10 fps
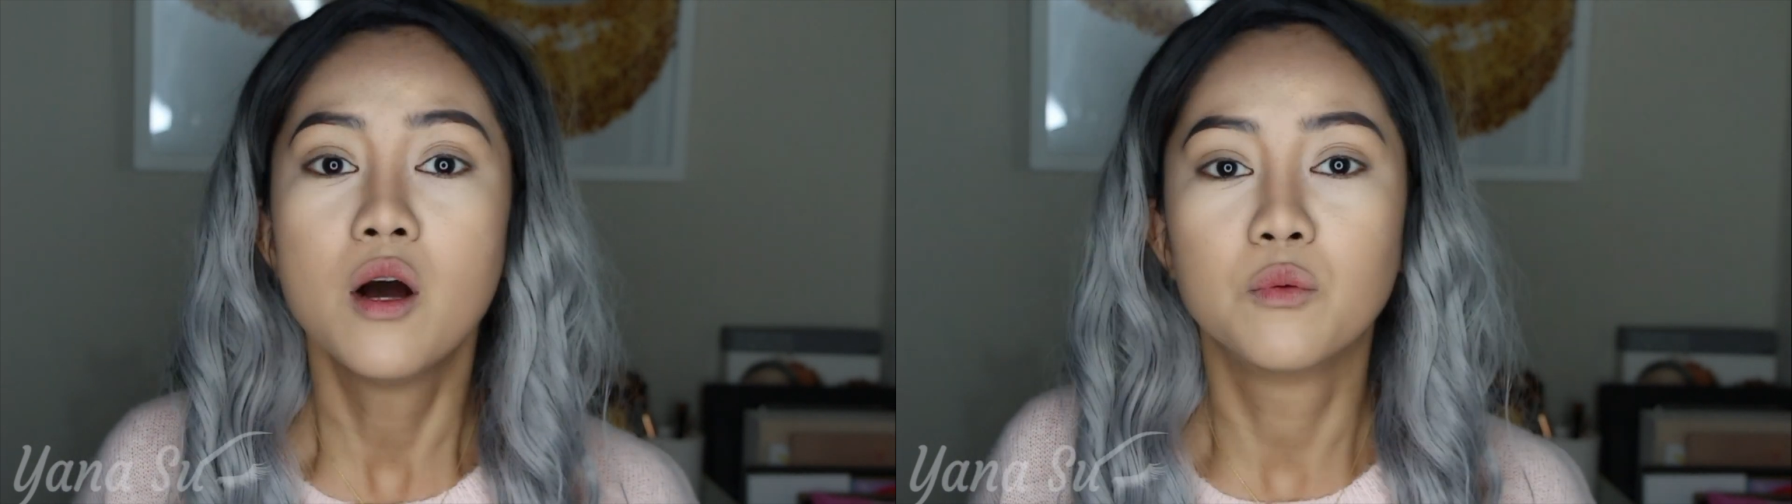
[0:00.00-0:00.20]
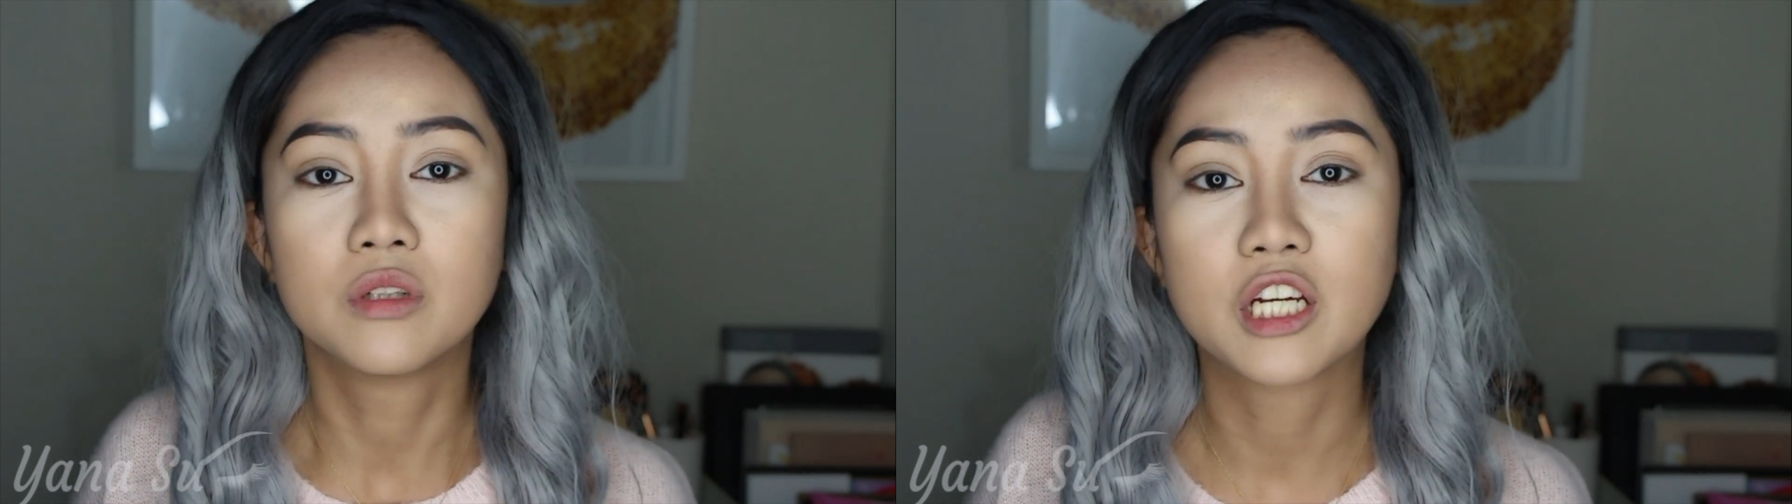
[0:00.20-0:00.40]

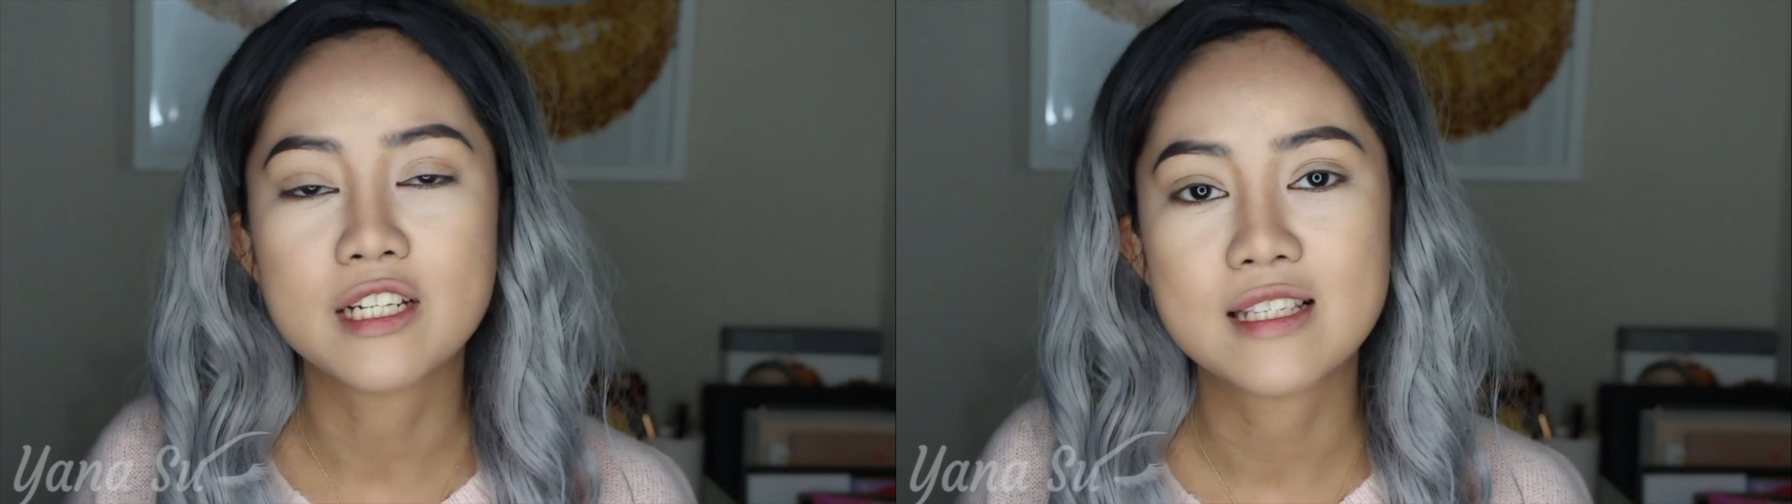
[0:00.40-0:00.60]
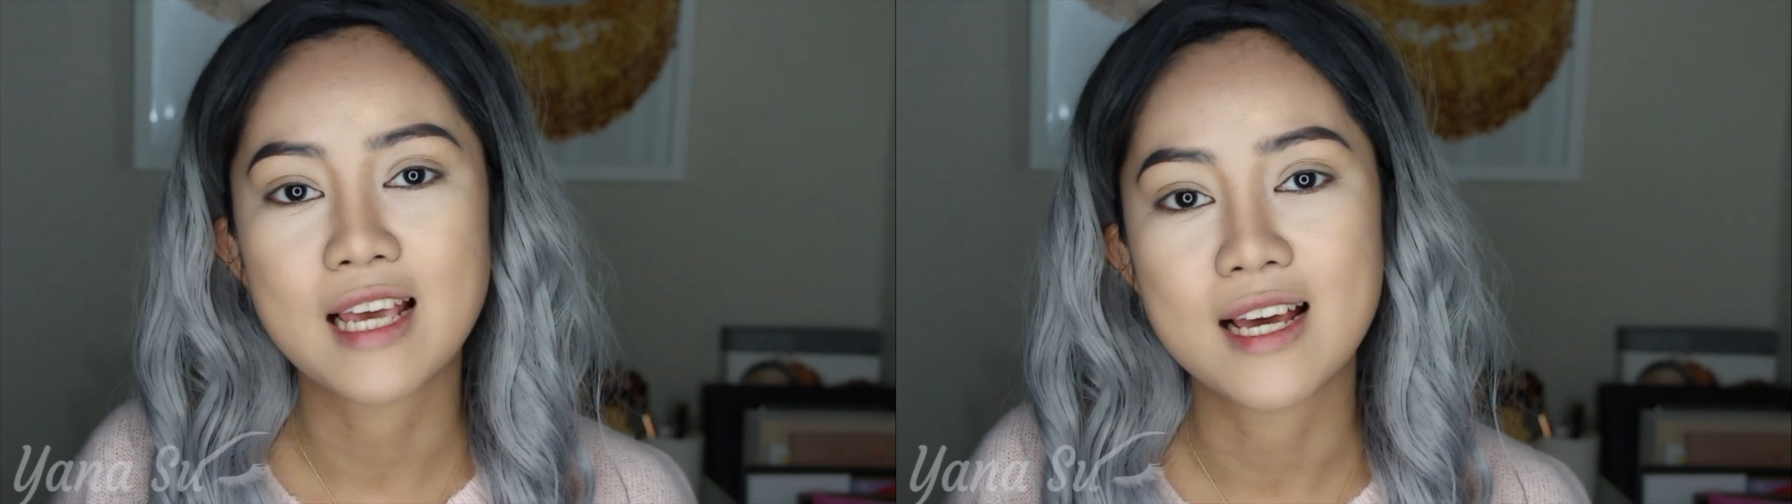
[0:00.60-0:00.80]
We're
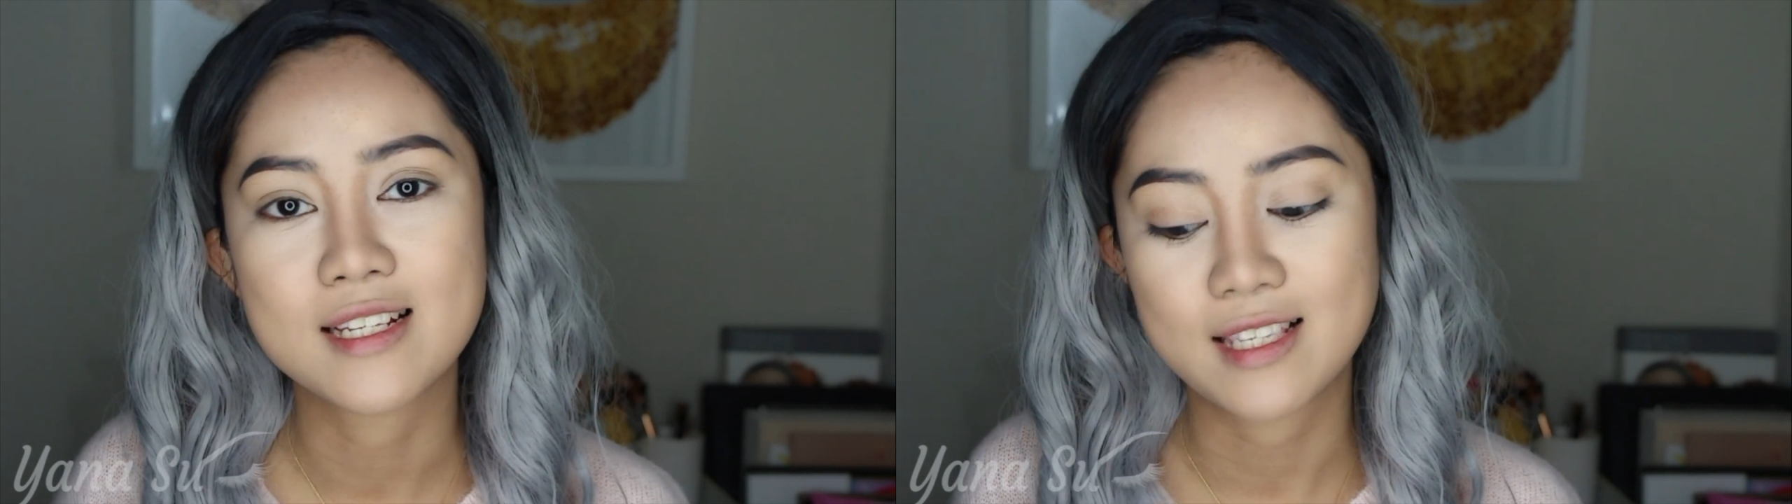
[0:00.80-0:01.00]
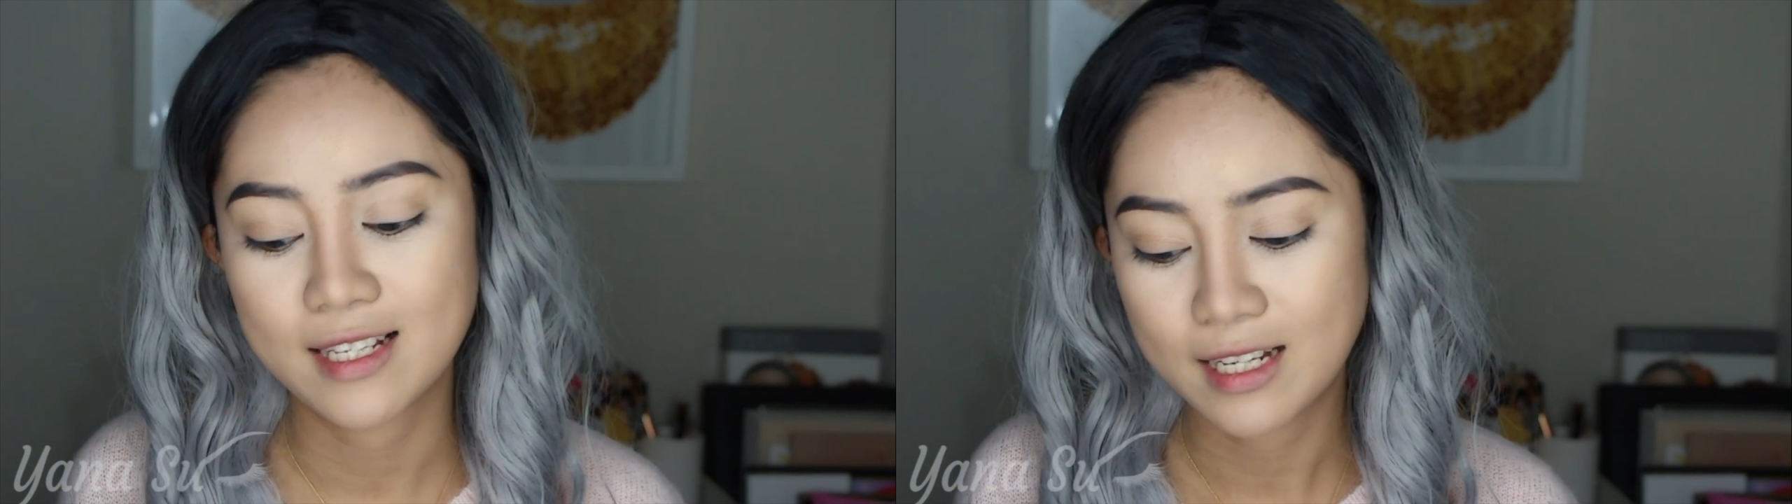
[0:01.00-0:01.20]
gonna
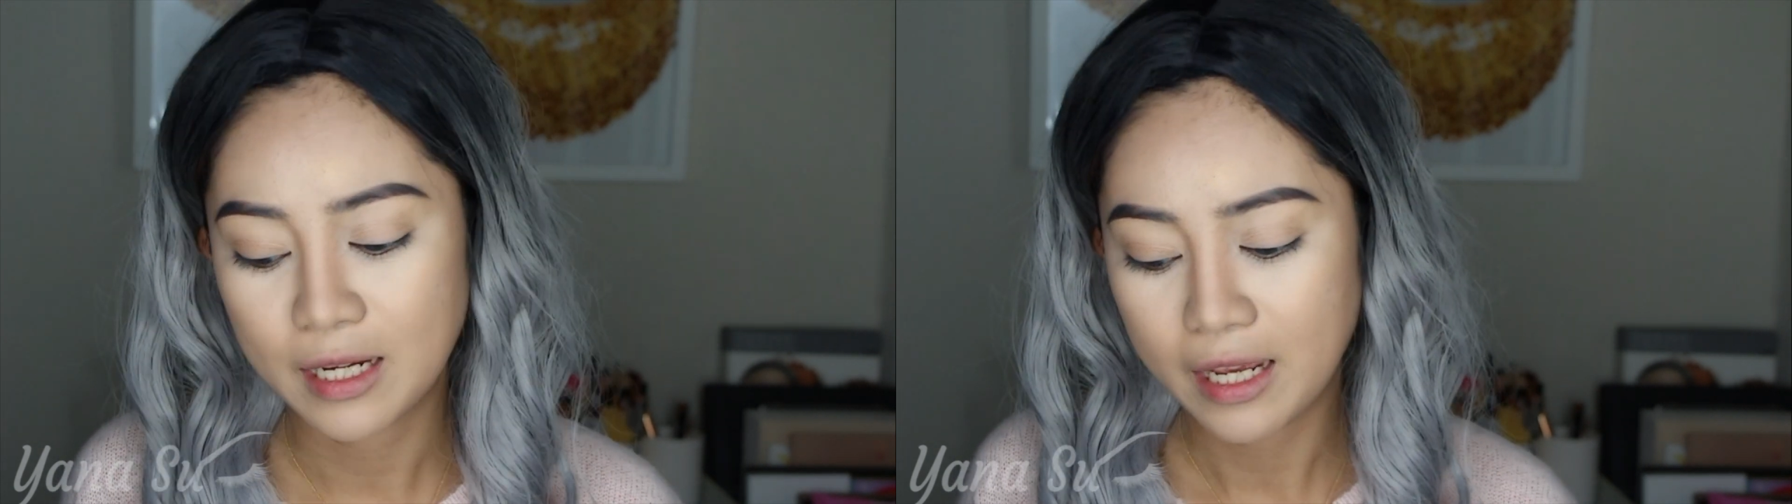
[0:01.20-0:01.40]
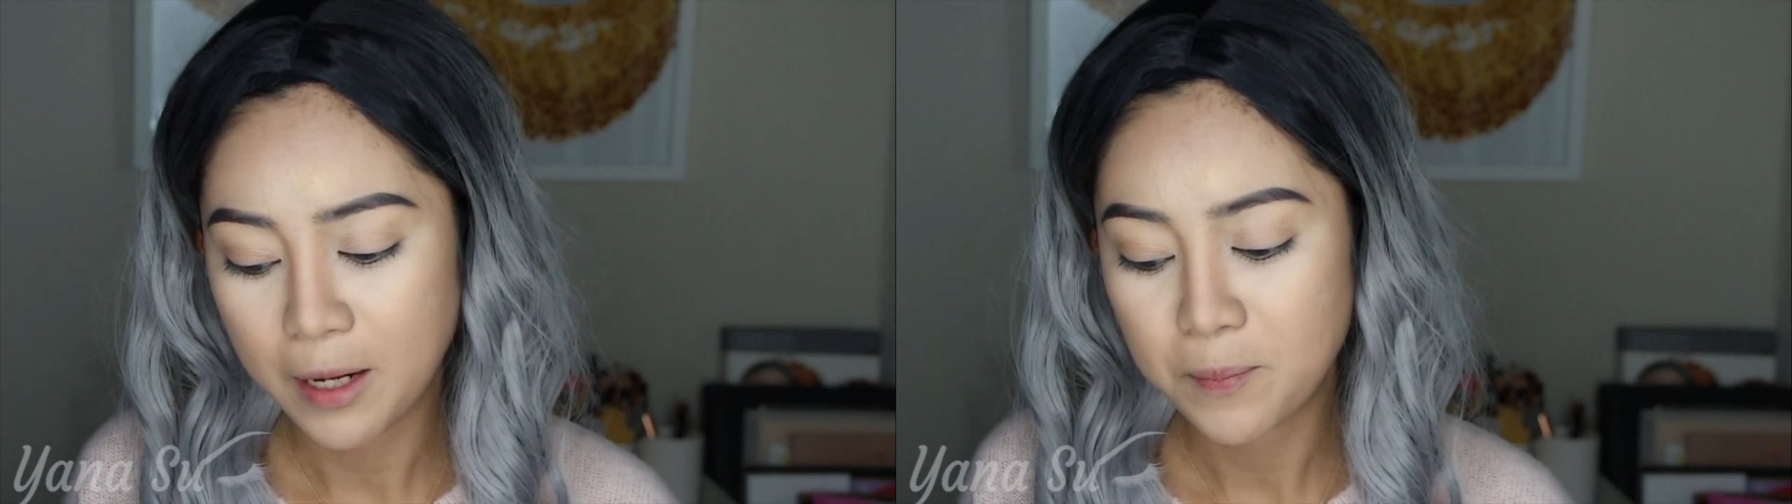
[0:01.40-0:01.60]
test
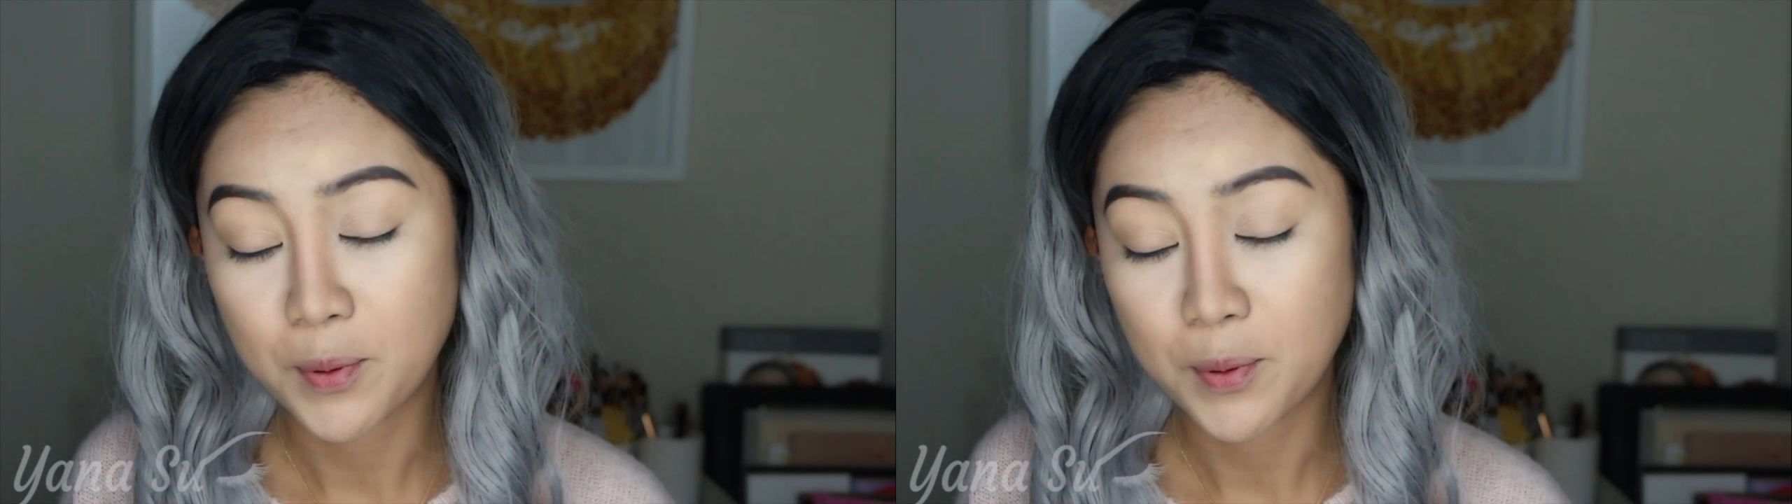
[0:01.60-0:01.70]
a